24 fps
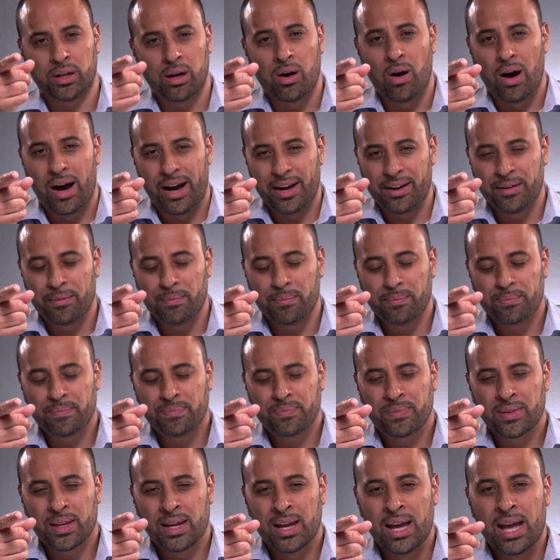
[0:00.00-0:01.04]
the Lord
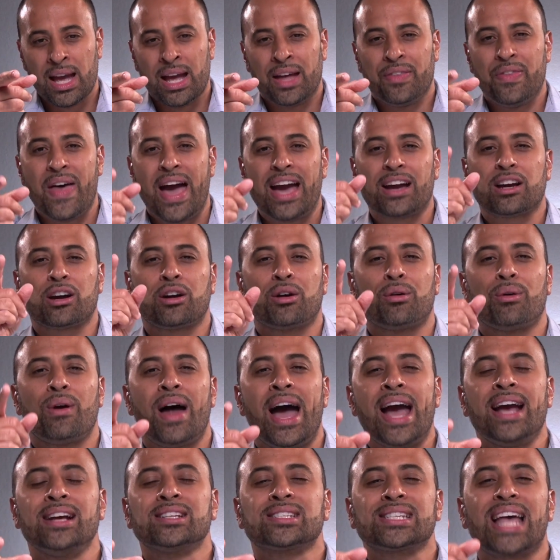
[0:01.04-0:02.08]
that
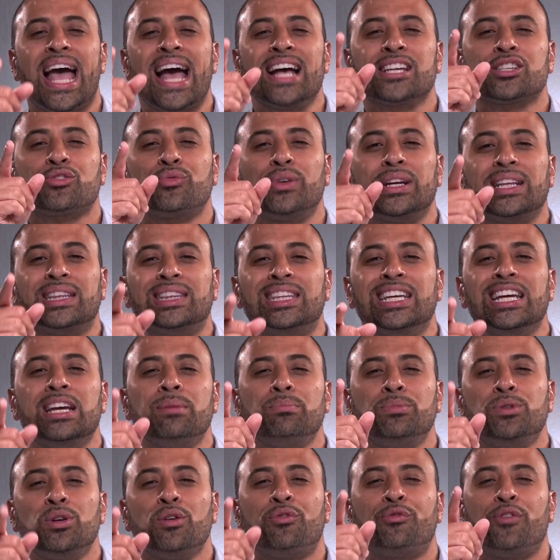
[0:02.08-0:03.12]
Christ has
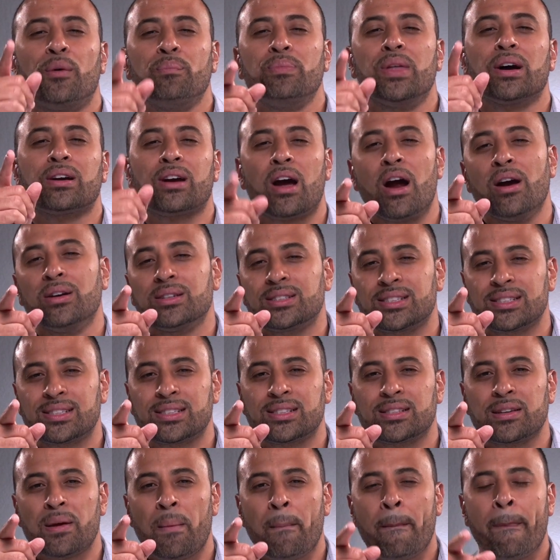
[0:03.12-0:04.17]
redeemed you from the
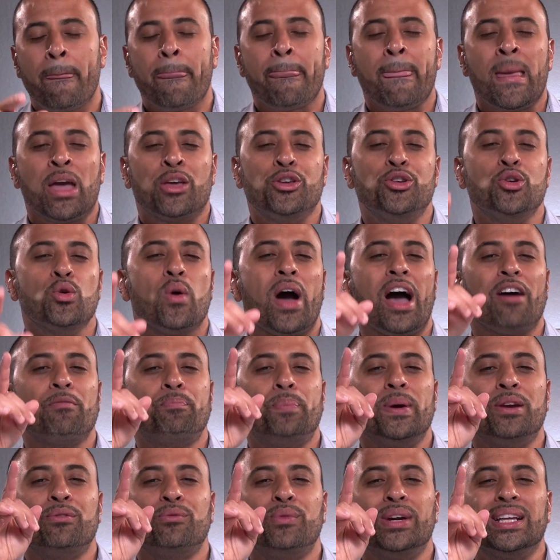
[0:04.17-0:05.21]
curse. You
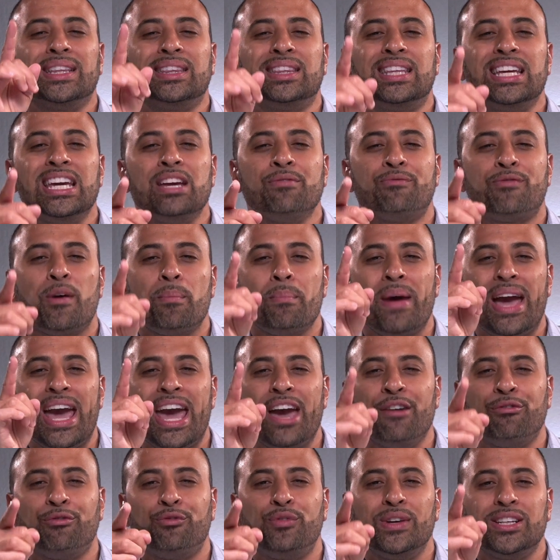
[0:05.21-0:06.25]
have been redeemed from
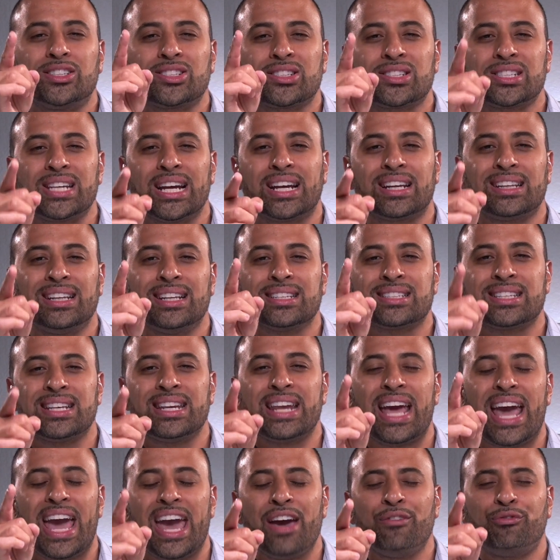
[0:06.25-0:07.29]
every sickness
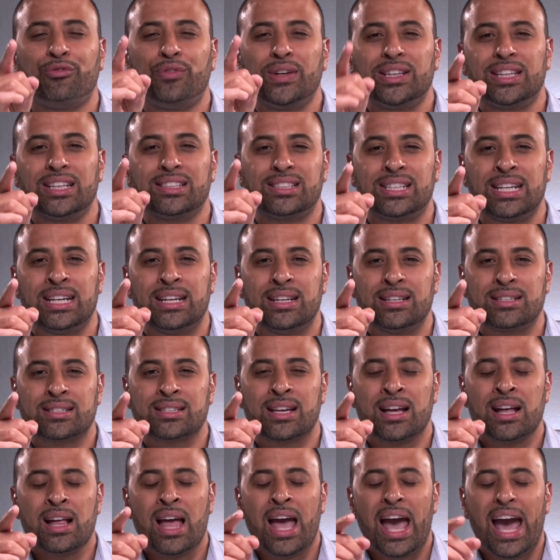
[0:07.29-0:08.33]
and every disease.
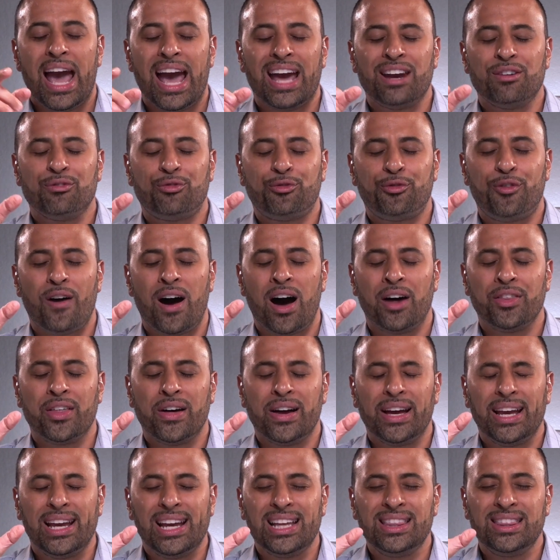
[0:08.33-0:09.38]
And
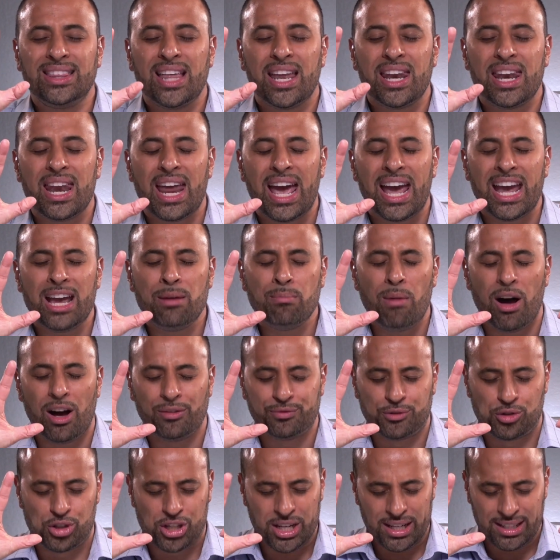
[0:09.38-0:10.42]
Father, in the name
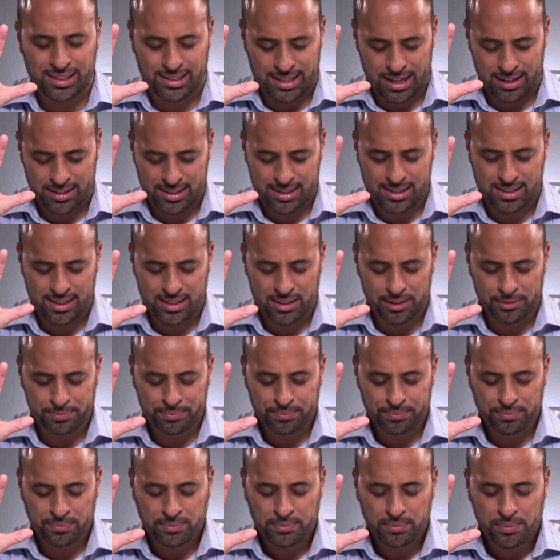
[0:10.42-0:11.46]
of Jesus,
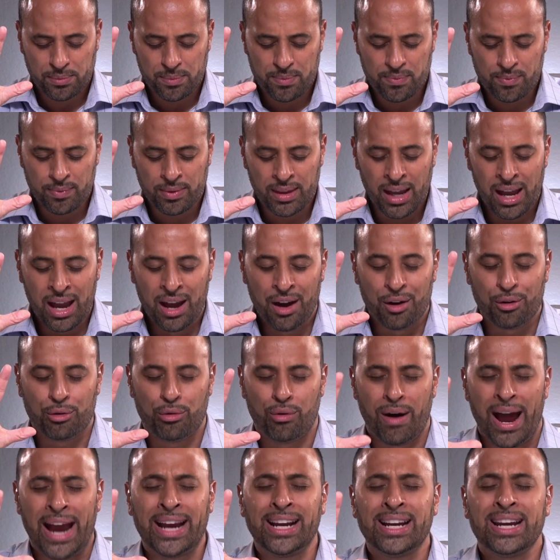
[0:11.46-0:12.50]

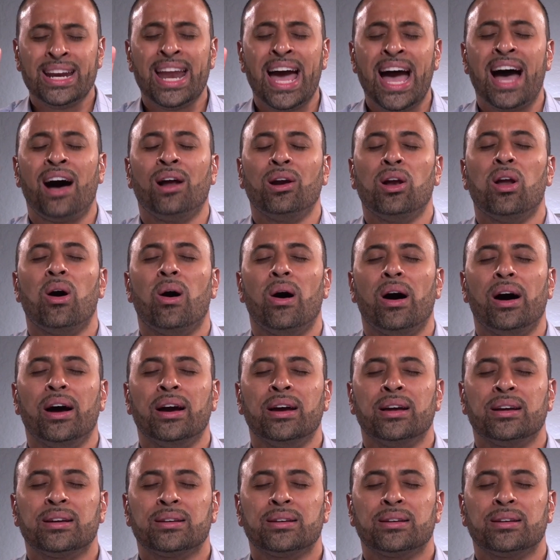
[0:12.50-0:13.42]
right now, Lord,